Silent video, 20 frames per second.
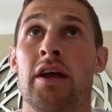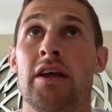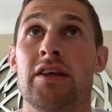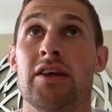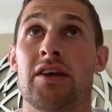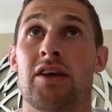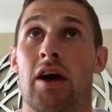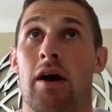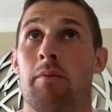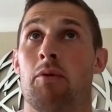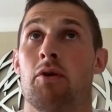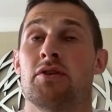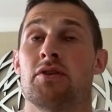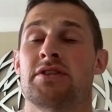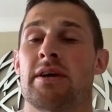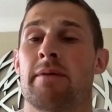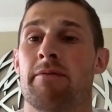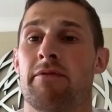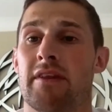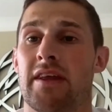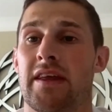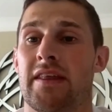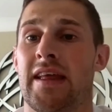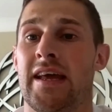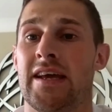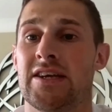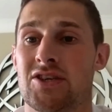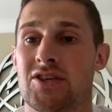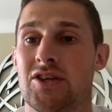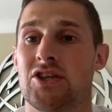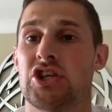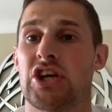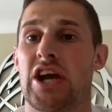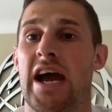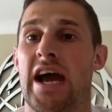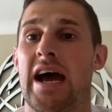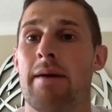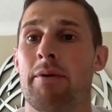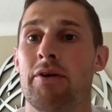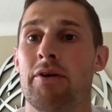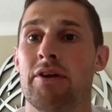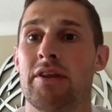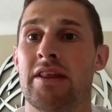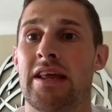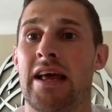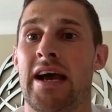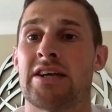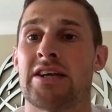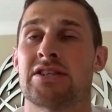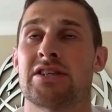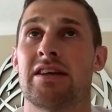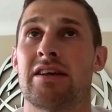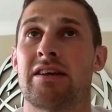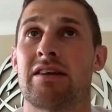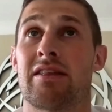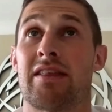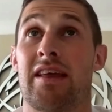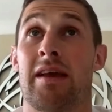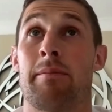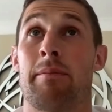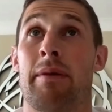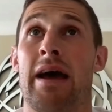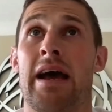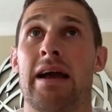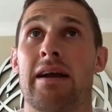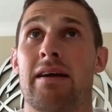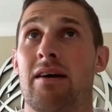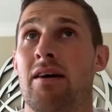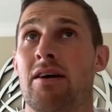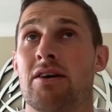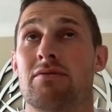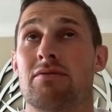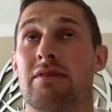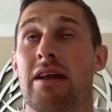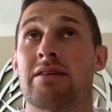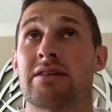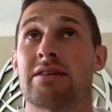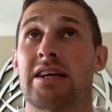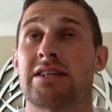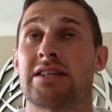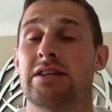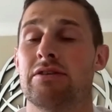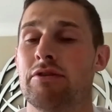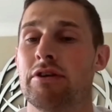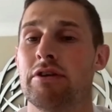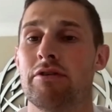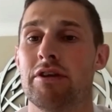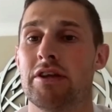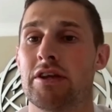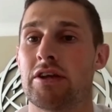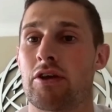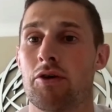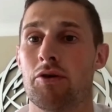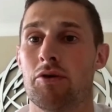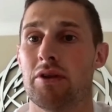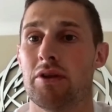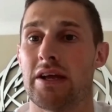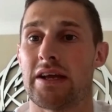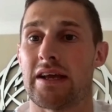you come on something like this or you chat about it that you actually think back, oh, that's actually really, really cool.